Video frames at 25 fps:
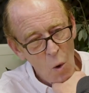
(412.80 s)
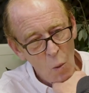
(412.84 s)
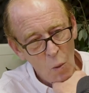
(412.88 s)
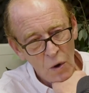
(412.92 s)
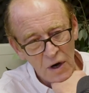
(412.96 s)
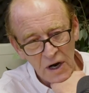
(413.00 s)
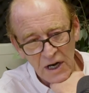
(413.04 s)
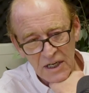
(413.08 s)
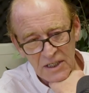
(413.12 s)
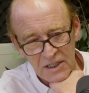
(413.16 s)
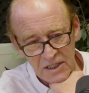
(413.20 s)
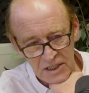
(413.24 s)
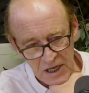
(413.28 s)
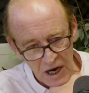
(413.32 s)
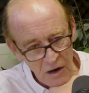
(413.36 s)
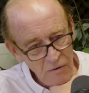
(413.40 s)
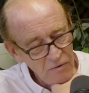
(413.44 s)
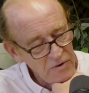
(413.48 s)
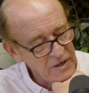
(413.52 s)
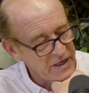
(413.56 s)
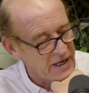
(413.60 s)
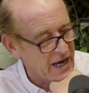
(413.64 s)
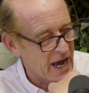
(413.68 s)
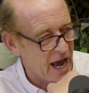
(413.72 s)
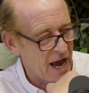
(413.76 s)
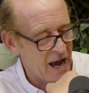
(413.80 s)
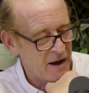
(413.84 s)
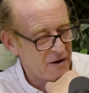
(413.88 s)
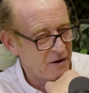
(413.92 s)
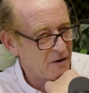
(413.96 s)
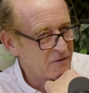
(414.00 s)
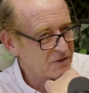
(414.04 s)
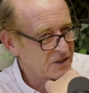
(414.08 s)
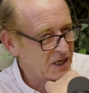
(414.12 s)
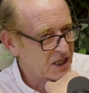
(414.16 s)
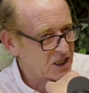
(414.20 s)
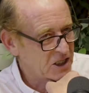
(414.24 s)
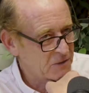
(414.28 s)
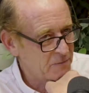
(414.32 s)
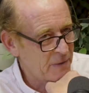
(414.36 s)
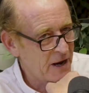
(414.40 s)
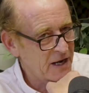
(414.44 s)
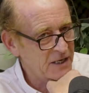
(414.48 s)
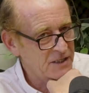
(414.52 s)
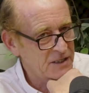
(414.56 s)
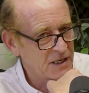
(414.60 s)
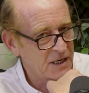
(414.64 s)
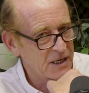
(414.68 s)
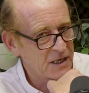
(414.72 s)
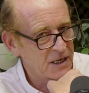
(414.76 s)
What I don't get, and I was
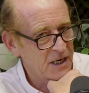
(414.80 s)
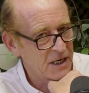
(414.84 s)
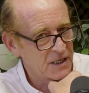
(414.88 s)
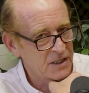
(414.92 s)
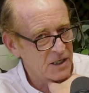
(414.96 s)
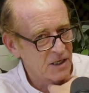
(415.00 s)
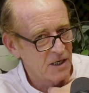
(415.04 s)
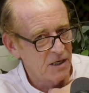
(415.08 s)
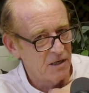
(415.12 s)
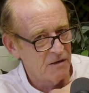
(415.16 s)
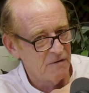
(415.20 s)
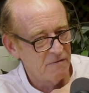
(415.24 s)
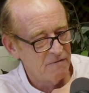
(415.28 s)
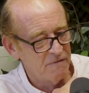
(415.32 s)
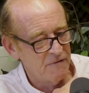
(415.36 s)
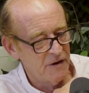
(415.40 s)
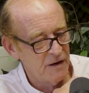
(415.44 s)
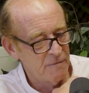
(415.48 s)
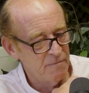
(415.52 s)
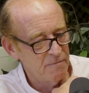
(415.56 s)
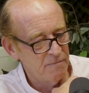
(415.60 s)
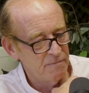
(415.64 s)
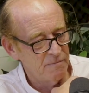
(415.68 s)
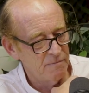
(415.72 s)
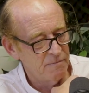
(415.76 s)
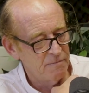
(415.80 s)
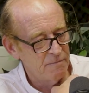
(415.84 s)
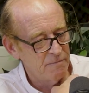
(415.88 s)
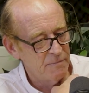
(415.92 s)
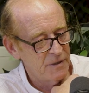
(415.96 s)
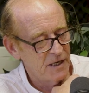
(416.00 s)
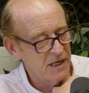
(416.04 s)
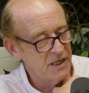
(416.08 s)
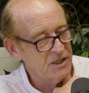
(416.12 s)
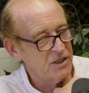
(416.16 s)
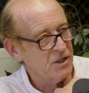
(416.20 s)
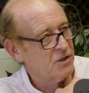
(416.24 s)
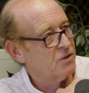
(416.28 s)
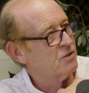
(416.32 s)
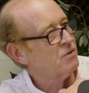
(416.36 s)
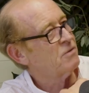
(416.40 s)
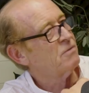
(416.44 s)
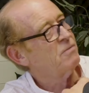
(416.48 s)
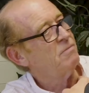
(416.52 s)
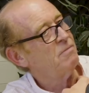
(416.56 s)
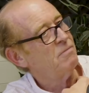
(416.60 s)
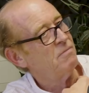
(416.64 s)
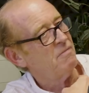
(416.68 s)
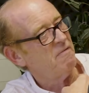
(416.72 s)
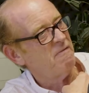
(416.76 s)
expecting, is a lot of
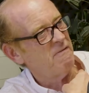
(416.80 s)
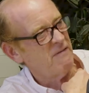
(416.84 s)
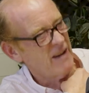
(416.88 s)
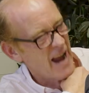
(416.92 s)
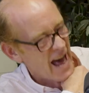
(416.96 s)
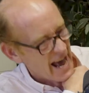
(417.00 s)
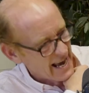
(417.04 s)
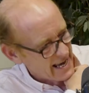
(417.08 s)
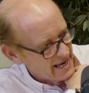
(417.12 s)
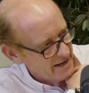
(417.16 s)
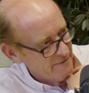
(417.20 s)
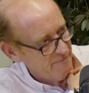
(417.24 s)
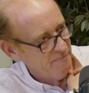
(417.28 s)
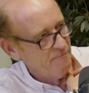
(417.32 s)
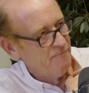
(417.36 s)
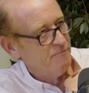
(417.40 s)
political flack.